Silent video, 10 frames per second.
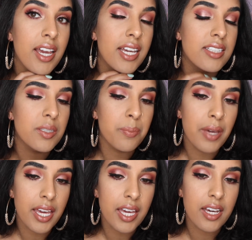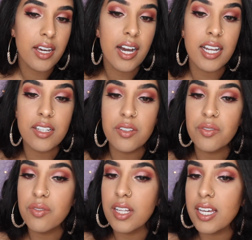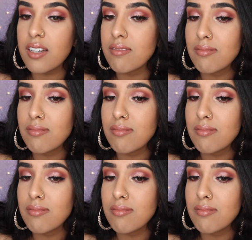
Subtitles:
It's a pink kind of like,